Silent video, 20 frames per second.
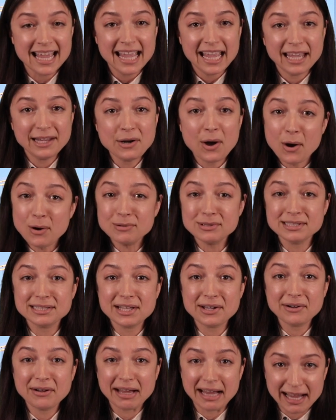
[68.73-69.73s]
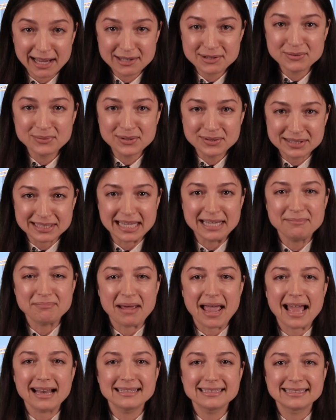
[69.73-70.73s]
and host their annual St.
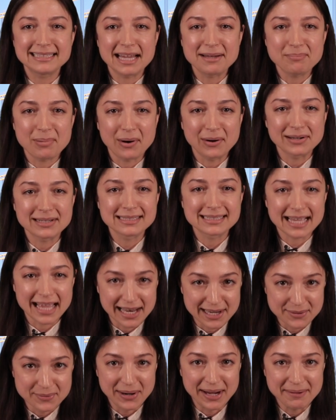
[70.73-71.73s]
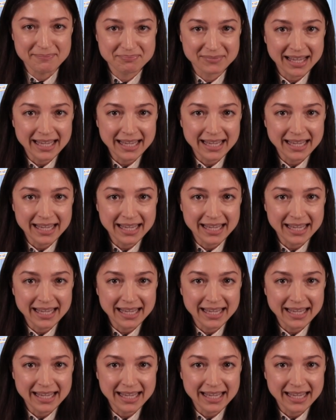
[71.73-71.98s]
Paddy's Day parties anyway.